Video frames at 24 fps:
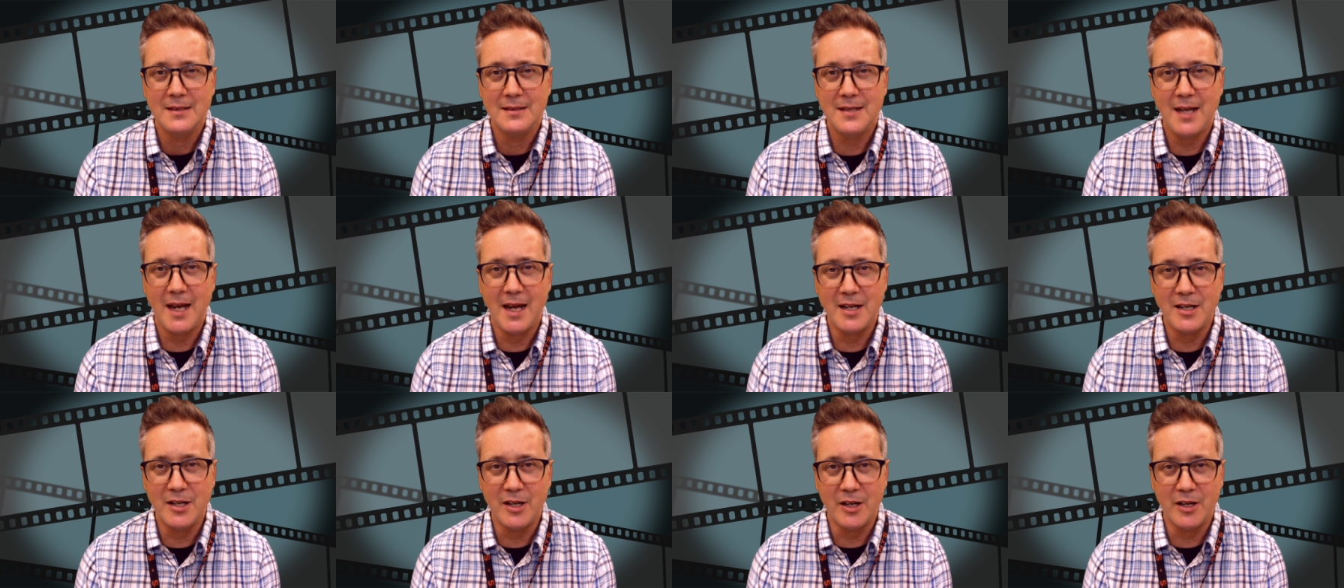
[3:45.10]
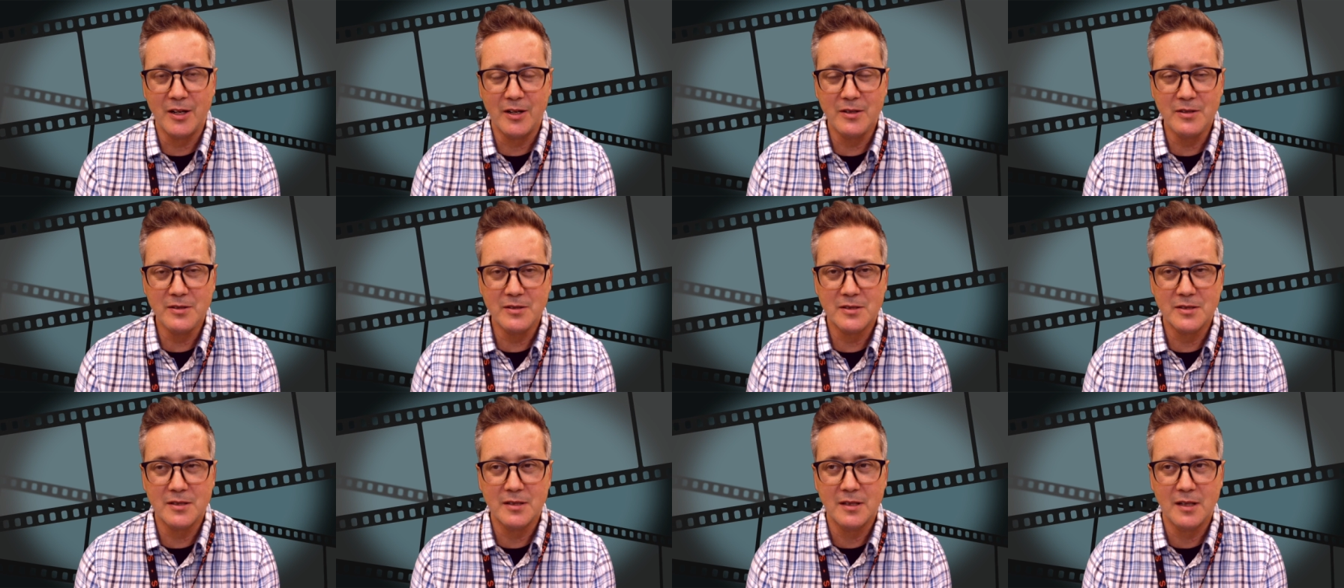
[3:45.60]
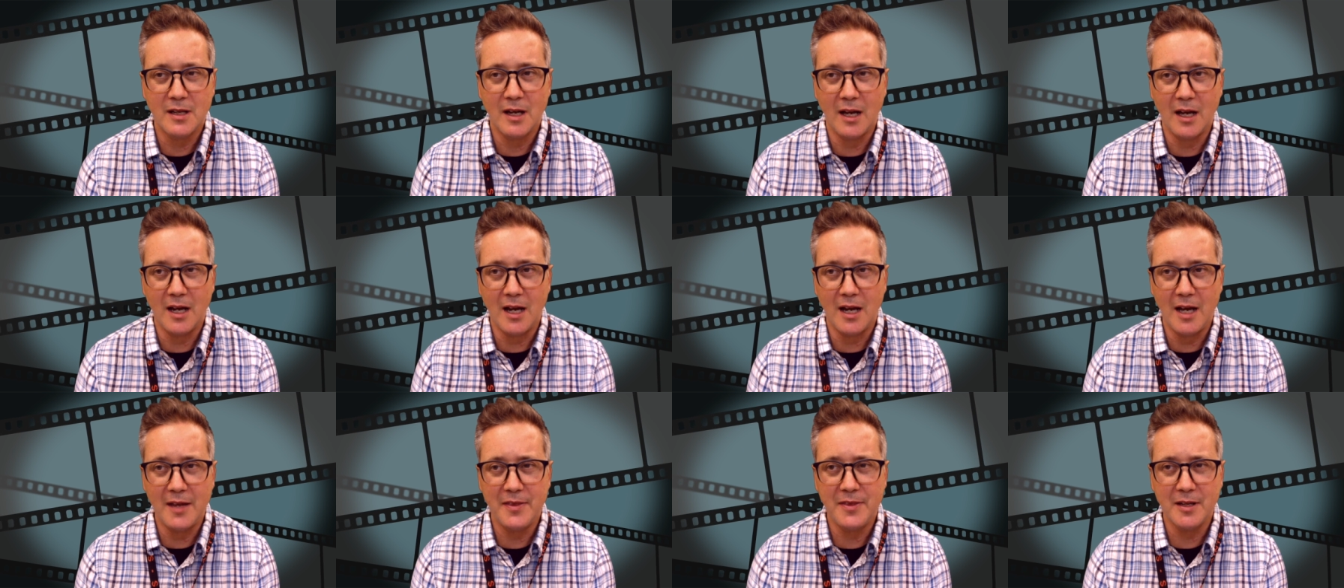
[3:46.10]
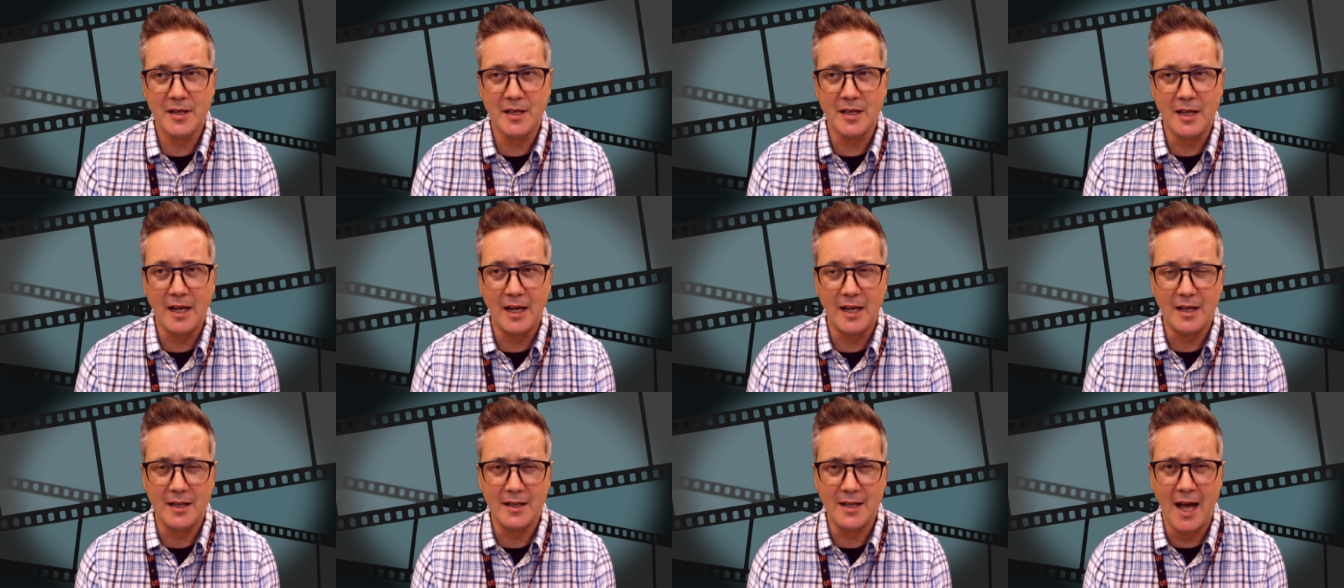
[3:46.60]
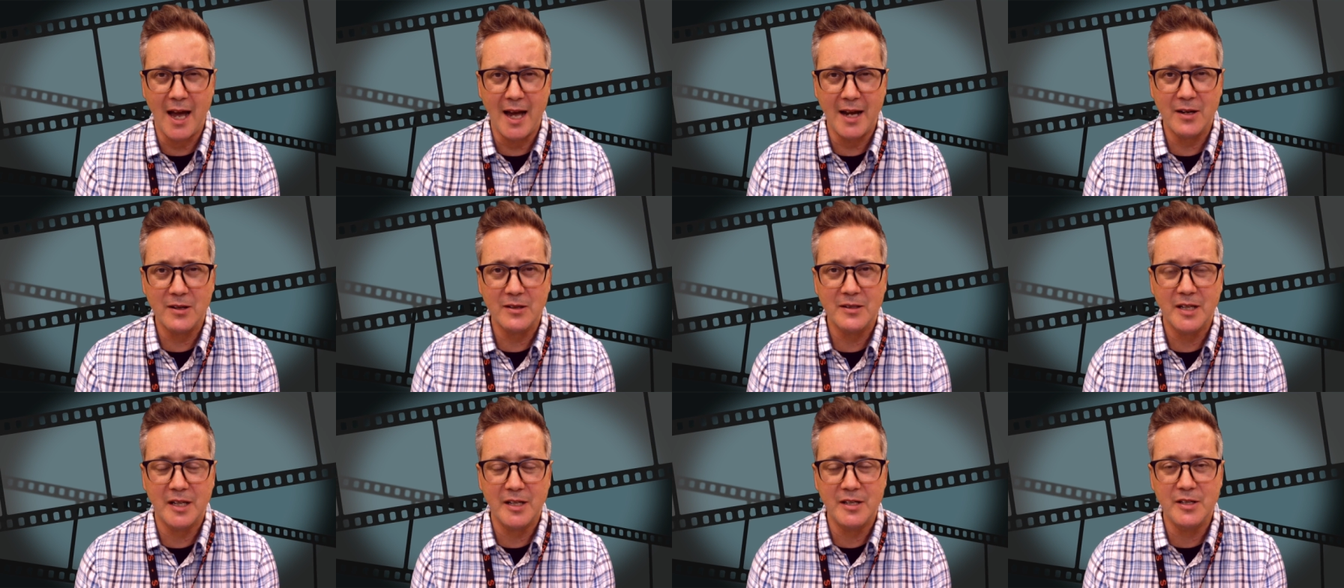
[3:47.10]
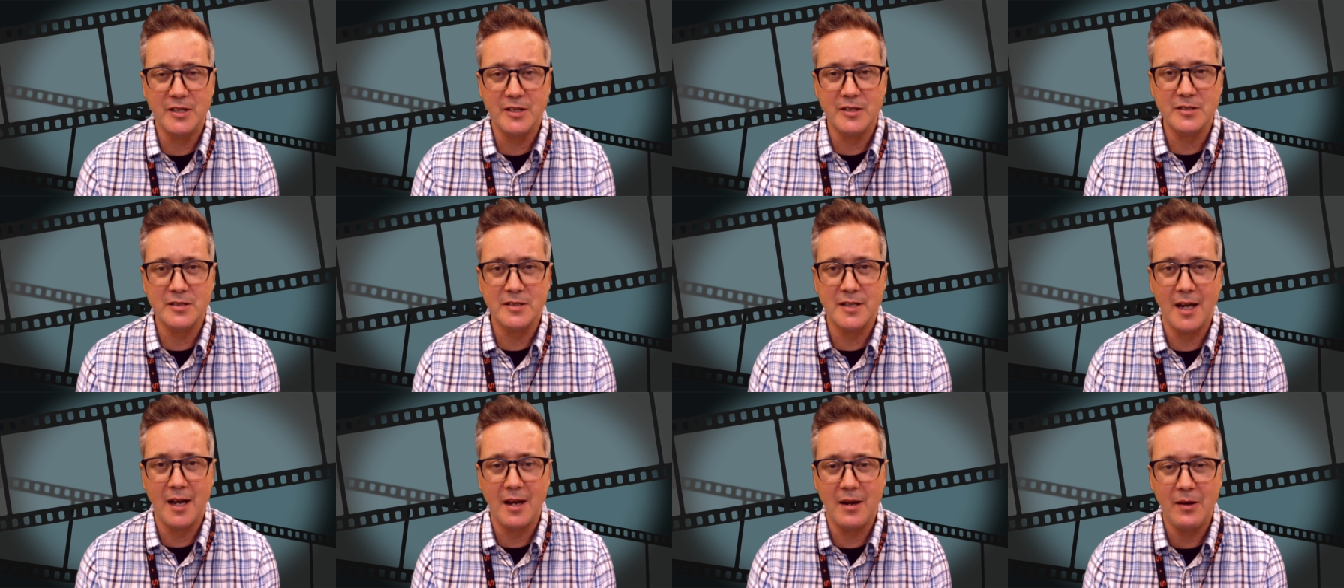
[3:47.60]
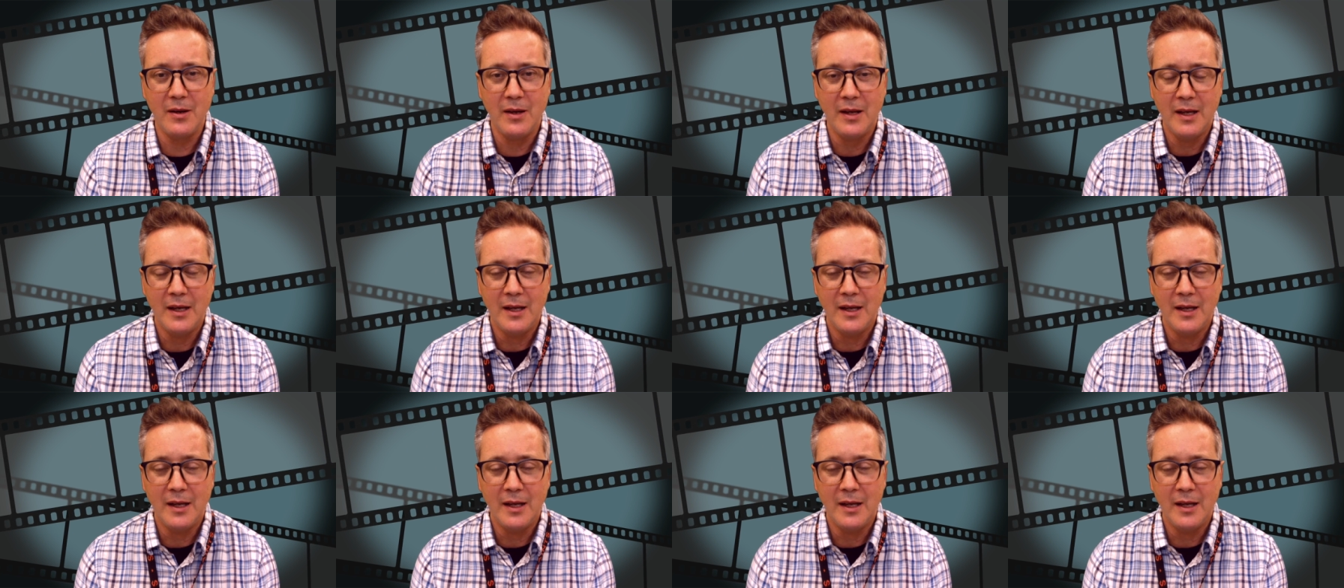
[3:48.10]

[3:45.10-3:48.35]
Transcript: 10 years, I think 9 or 10 years now.